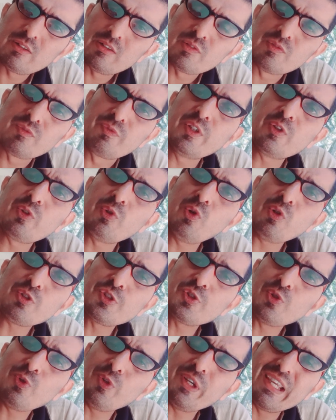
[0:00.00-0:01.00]
We do not
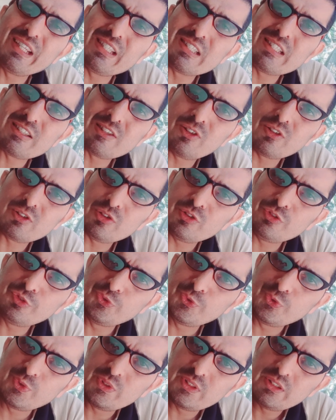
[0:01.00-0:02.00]
show any sort of
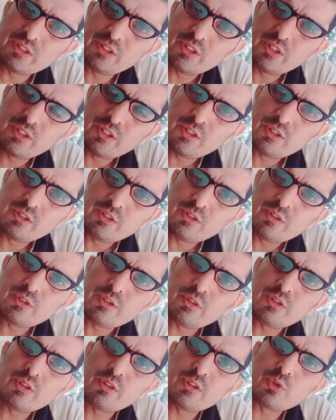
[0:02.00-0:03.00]

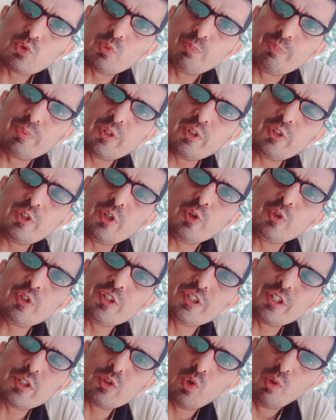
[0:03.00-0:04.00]

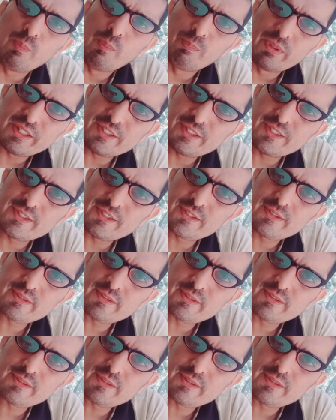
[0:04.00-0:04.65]
superiority complex,